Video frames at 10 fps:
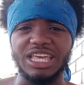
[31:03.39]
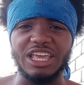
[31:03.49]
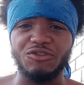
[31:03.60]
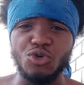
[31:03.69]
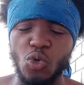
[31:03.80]

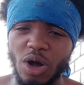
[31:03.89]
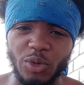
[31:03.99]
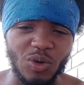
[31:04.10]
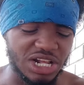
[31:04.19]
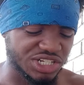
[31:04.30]
If you're a
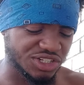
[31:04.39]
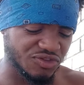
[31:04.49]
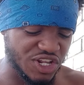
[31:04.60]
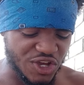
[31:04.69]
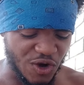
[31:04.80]
woman watching this
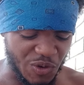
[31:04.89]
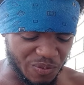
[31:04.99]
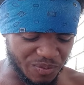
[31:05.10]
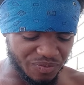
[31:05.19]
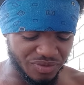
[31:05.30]
video,
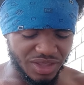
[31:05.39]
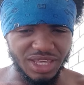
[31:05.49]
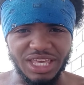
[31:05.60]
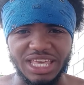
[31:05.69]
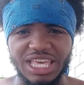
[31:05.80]

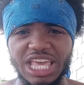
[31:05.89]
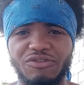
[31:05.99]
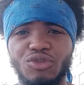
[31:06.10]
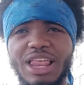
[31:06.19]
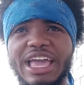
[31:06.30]

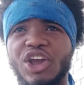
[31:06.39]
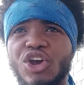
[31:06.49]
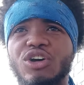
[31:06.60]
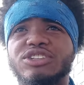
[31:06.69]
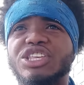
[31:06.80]
if you like
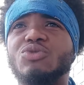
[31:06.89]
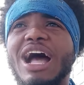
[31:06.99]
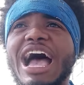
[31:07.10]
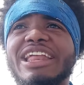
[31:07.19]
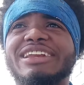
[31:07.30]
girls and you
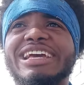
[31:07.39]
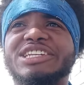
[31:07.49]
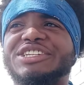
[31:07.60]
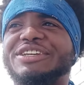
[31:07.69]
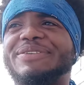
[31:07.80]
hide in
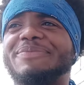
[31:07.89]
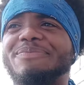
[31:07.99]
that shit,